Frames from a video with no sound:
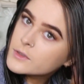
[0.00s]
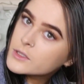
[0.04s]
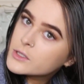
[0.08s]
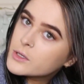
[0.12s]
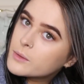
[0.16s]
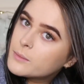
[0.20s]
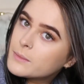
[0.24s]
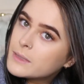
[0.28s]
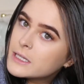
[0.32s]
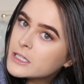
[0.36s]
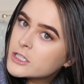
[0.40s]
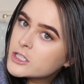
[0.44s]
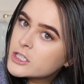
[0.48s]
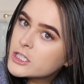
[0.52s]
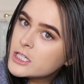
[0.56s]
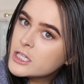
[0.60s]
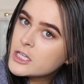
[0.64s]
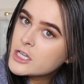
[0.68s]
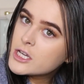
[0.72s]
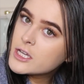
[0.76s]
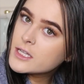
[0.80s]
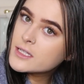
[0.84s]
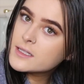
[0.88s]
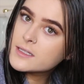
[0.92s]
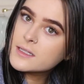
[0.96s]
So I'm literally
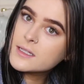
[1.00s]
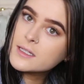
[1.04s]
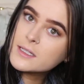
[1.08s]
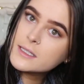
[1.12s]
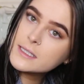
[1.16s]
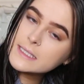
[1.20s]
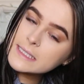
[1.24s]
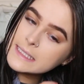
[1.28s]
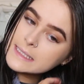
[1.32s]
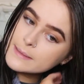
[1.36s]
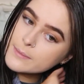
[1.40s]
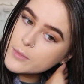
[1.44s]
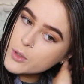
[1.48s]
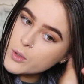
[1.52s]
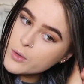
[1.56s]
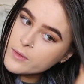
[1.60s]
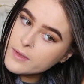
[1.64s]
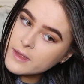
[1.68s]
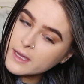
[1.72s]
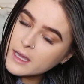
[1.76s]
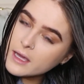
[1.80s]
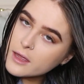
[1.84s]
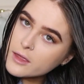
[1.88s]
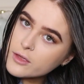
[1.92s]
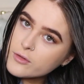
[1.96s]
just
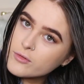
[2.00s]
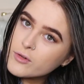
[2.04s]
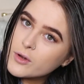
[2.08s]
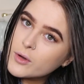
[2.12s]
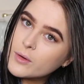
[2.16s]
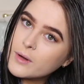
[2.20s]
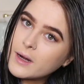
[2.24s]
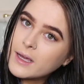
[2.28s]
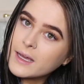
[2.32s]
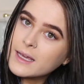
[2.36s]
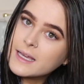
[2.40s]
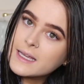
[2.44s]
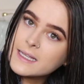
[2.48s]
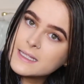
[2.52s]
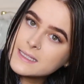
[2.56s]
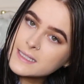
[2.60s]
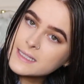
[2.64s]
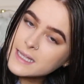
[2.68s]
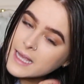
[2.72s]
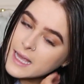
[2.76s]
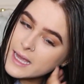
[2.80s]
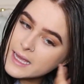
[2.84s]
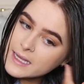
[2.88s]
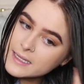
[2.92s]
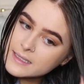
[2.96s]
smoothing it through like it
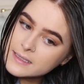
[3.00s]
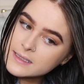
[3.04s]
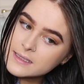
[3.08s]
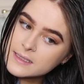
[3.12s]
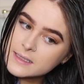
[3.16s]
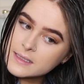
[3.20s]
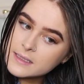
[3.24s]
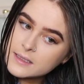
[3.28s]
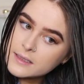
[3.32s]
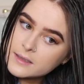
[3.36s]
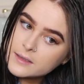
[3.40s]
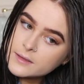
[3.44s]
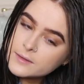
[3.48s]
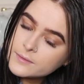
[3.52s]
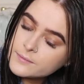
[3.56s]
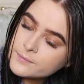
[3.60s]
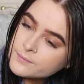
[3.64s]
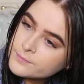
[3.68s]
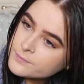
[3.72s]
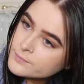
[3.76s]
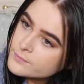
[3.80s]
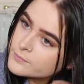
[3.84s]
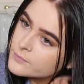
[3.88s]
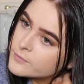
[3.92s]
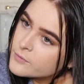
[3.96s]
says,
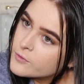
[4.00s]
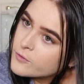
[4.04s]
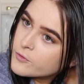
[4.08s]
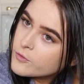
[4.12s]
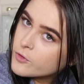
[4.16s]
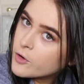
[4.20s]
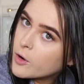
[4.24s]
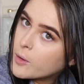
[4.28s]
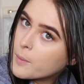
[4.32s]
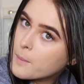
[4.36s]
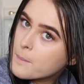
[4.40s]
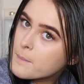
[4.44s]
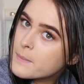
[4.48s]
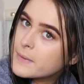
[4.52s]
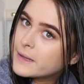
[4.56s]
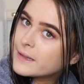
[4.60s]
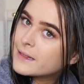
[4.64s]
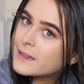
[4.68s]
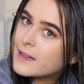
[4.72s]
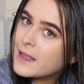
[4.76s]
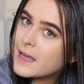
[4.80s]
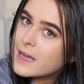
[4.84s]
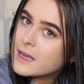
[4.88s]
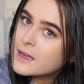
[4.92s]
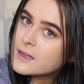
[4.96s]
from
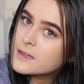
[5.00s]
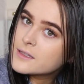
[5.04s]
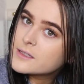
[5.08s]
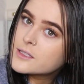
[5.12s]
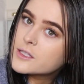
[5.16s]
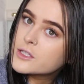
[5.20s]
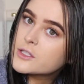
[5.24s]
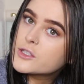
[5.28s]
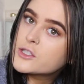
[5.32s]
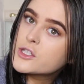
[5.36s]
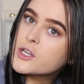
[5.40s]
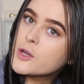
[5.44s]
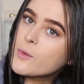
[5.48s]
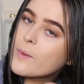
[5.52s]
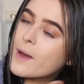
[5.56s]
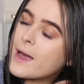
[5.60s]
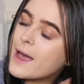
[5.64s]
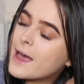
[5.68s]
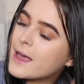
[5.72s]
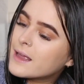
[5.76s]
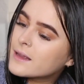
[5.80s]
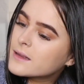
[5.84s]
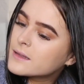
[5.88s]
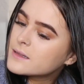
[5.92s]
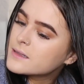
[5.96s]
mid-lengths to
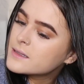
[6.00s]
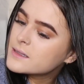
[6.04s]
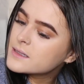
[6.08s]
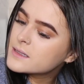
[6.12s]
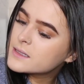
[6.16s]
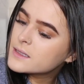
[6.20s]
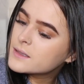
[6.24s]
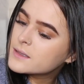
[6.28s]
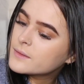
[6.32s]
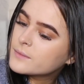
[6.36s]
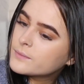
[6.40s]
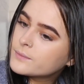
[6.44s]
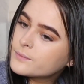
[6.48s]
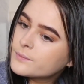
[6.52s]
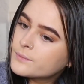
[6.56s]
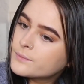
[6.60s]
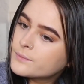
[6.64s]
ends.